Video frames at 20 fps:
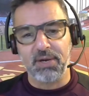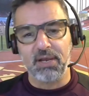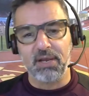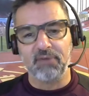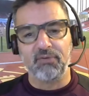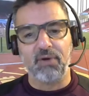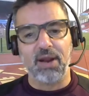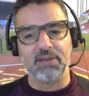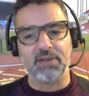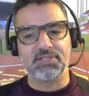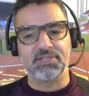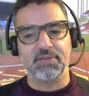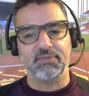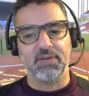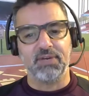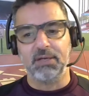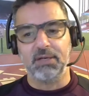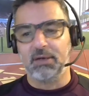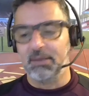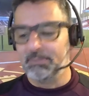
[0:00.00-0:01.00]
rate of around
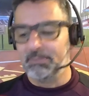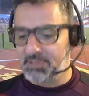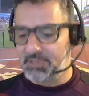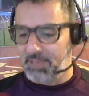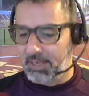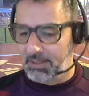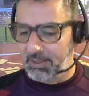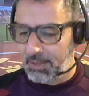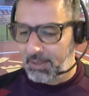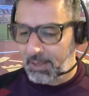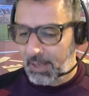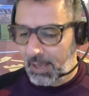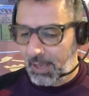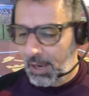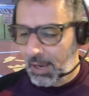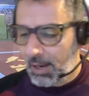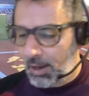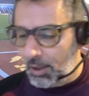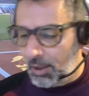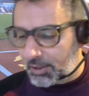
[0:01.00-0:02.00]
79%.
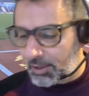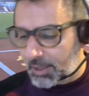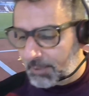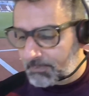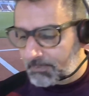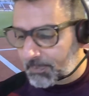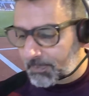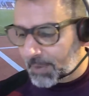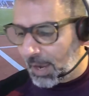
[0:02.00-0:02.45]
Look,